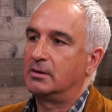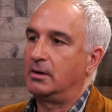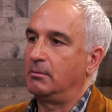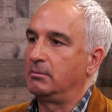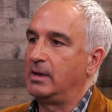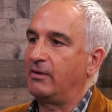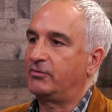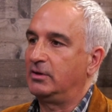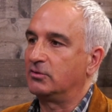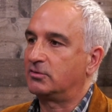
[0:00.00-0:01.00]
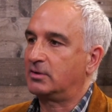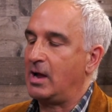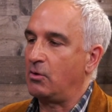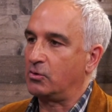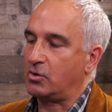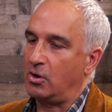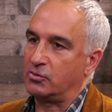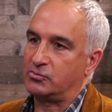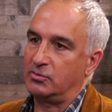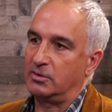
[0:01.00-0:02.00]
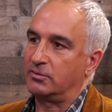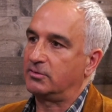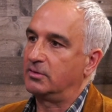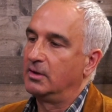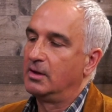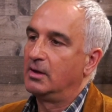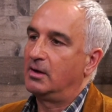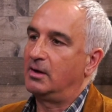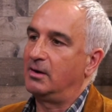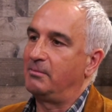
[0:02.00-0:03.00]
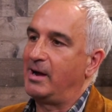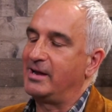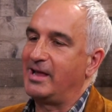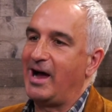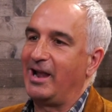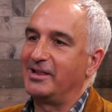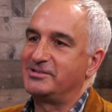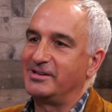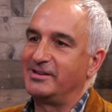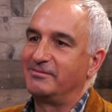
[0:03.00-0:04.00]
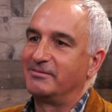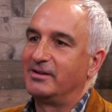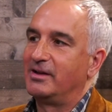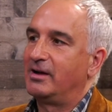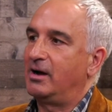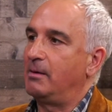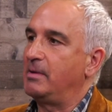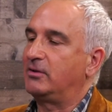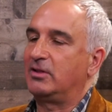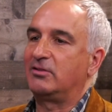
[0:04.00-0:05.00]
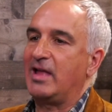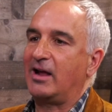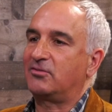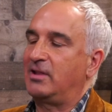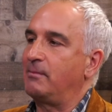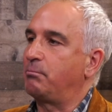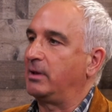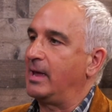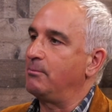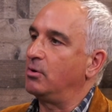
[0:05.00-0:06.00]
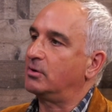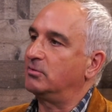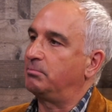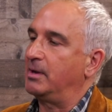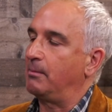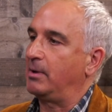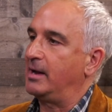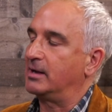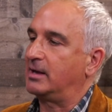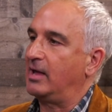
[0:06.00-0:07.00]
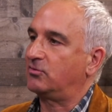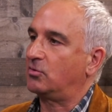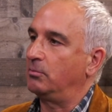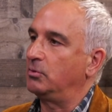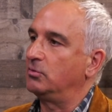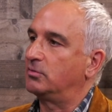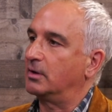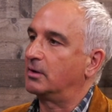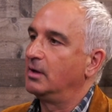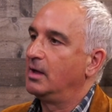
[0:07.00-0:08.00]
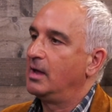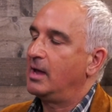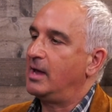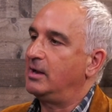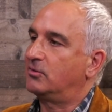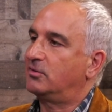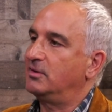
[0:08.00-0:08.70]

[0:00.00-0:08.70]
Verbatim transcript: um, leftist, counterculturalist um, ideology. Um, it's the exact same playbook as being applied to classical music, and it's